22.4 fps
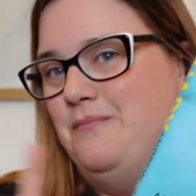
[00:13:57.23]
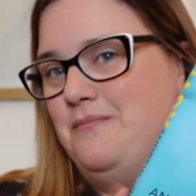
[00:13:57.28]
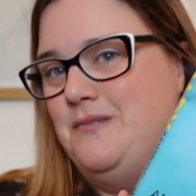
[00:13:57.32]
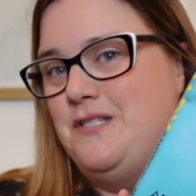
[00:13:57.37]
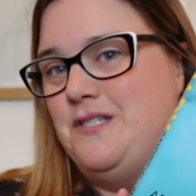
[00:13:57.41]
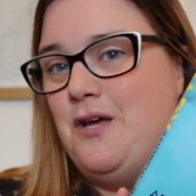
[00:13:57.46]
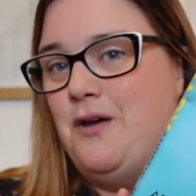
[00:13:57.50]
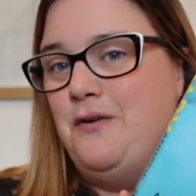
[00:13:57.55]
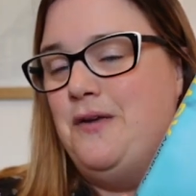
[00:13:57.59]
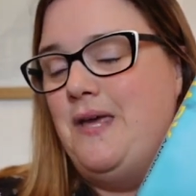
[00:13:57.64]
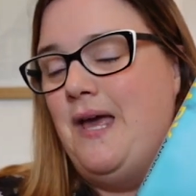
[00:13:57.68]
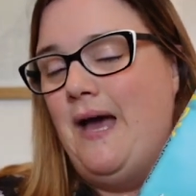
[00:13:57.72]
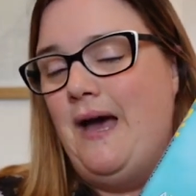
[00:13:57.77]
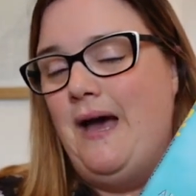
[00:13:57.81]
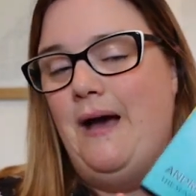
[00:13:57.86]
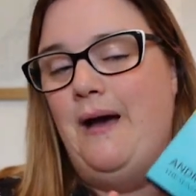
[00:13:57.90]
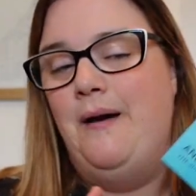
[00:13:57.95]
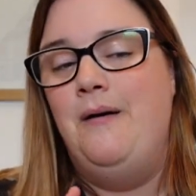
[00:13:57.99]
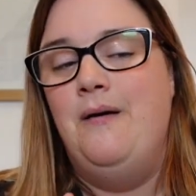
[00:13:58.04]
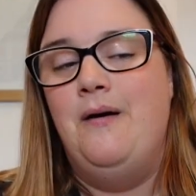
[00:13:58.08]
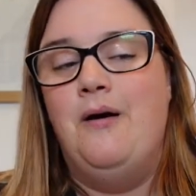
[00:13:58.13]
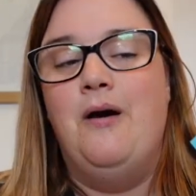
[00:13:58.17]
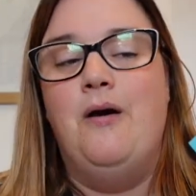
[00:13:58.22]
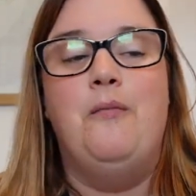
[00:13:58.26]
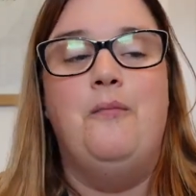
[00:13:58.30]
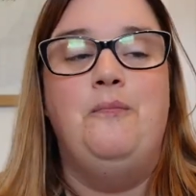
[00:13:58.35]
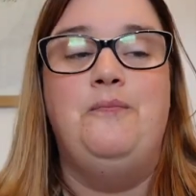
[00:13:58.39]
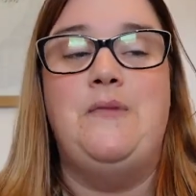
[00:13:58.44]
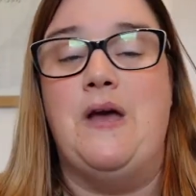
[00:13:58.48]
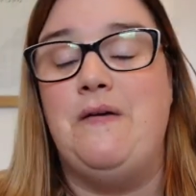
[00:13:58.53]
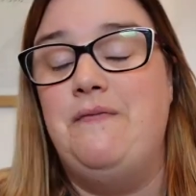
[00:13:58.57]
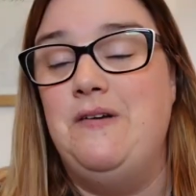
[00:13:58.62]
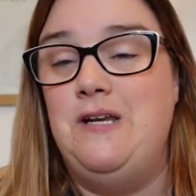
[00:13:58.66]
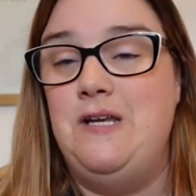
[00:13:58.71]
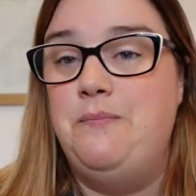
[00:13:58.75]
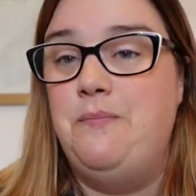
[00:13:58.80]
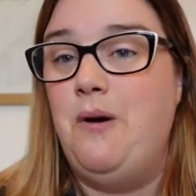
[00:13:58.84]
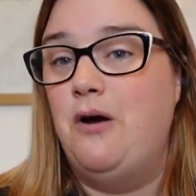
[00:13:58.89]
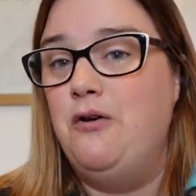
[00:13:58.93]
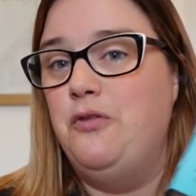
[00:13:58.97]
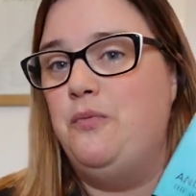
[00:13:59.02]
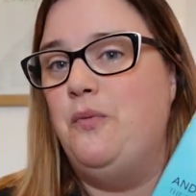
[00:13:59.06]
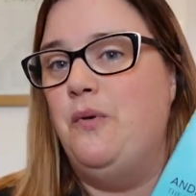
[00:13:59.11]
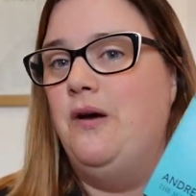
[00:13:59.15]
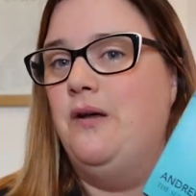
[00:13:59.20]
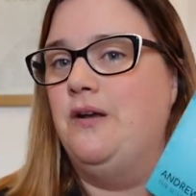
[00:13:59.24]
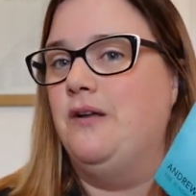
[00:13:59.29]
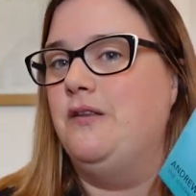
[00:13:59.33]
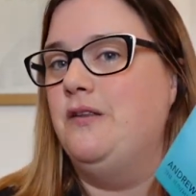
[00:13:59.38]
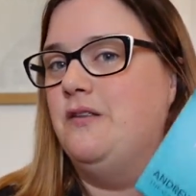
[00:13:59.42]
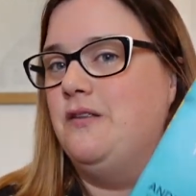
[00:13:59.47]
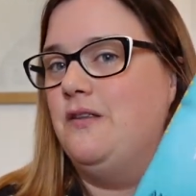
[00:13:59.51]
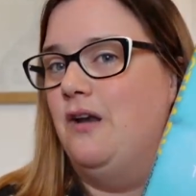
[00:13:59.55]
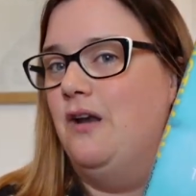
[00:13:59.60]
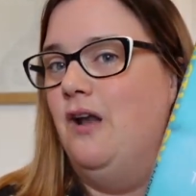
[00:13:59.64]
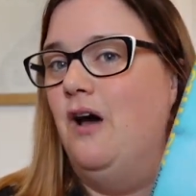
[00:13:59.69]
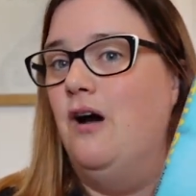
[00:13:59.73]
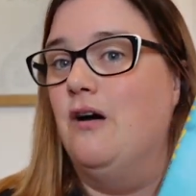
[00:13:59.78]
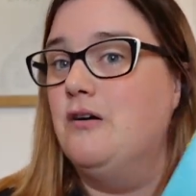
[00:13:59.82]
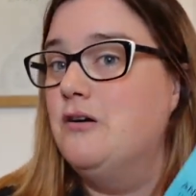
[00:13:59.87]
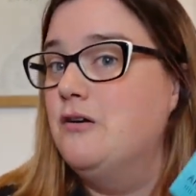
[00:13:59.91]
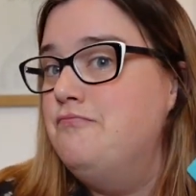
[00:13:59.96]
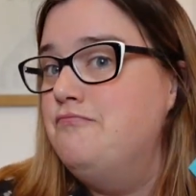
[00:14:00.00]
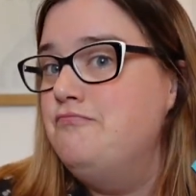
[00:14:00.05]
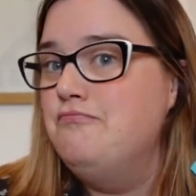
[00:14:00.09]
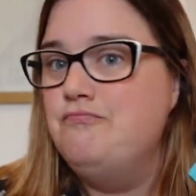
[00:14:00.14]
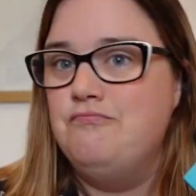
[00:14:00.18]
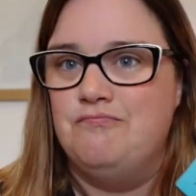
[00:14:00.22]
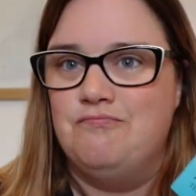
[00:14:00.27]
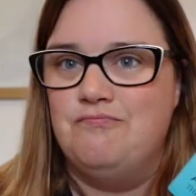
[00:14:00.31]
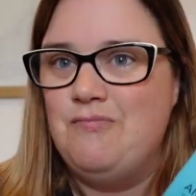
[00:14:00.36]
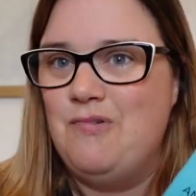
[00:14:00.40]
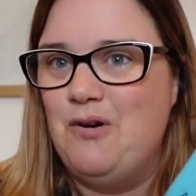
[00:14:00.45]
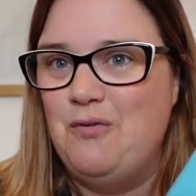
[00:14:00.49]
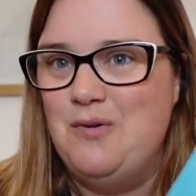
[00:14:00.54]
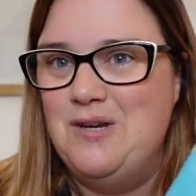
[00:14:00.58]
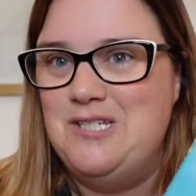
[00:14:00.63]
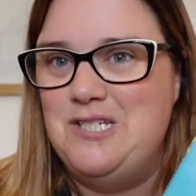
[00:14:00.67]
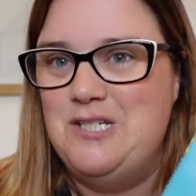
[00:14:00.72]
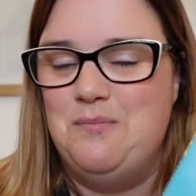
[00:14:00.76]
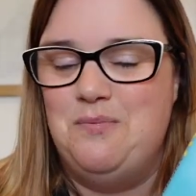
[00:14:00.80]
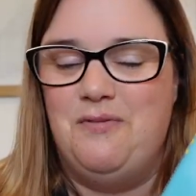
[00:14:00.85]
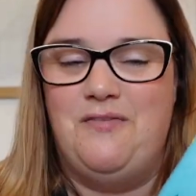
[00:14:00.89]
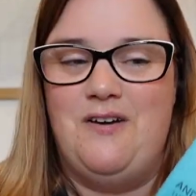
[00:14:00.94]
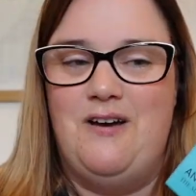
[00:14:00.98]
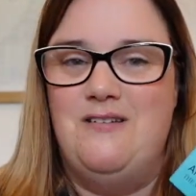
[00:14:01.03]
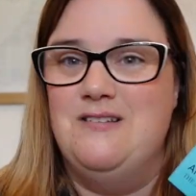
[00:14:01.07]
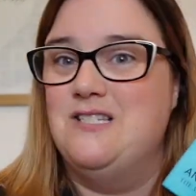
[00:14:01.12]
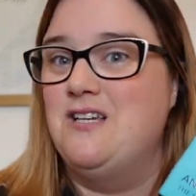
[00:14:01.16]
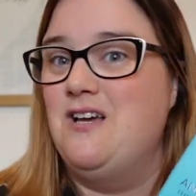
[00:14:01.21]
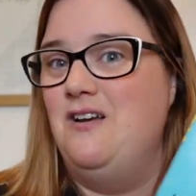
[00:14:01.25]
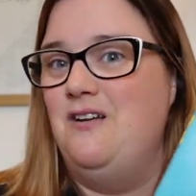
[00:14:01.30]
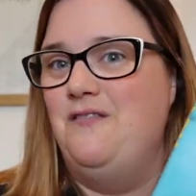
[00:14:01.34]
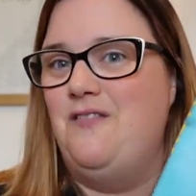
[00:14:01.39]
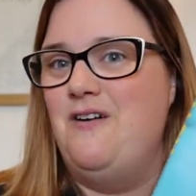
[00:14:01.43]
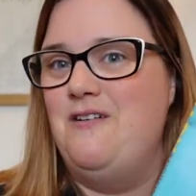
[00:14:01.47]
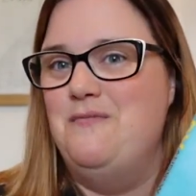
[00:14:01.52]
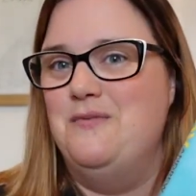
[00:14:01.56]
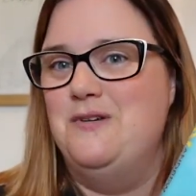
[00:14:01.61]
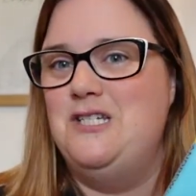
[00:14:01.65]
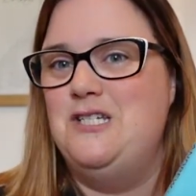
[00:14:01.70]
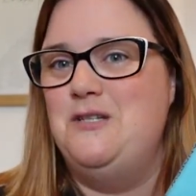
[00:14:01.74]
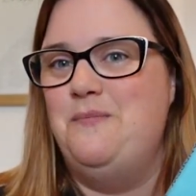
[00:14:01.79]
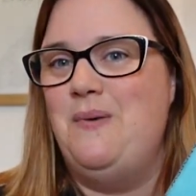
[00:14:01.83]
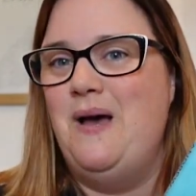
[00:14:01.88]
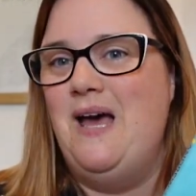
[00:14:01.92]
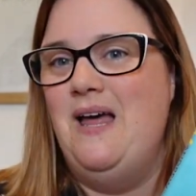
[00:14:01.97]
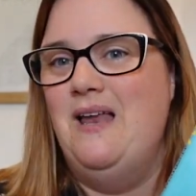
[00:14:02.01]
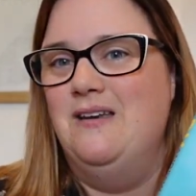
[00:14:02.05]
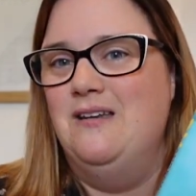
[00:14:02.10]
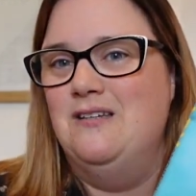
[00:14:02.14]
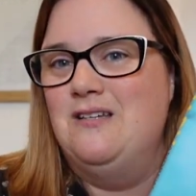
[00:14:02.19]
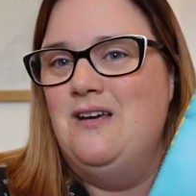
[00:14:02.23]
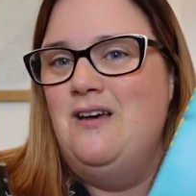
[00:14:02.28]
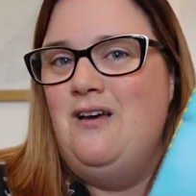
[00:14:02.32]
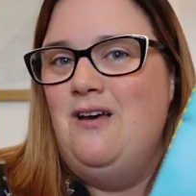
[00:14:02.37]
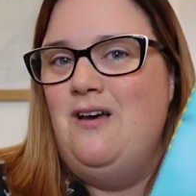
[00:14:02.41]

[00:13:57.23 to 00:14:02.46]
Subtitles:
So yeah, definitely both worth the look. Which you prefer is going to very much depend